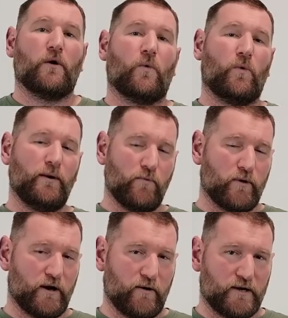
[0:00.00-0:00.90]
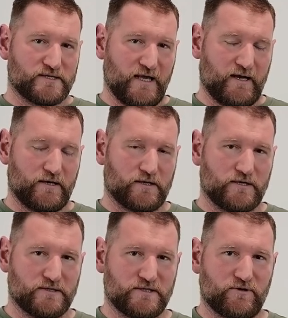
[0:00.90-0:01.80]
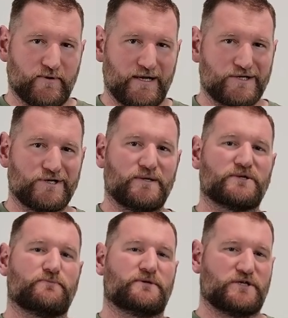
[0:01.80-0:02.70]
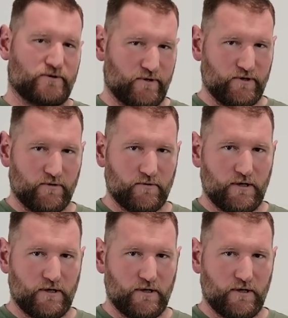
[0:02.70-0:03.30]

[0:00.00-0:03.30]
One more area to take into consideration is material,